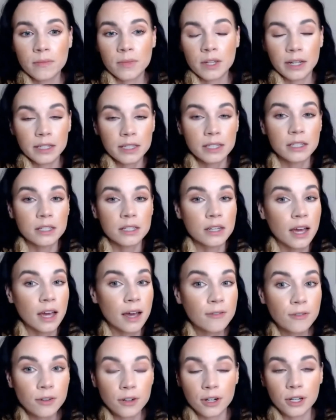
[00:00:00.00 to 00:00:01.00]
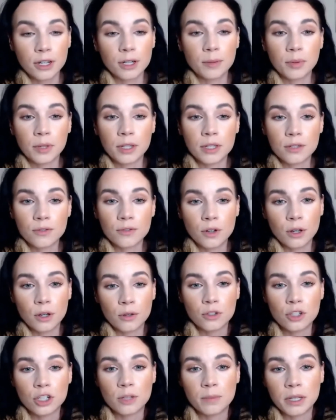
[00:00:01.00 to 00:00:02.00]
That's never a good place for a
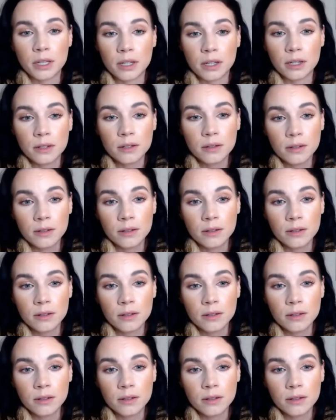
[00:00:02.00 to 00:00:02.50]
coach to be in.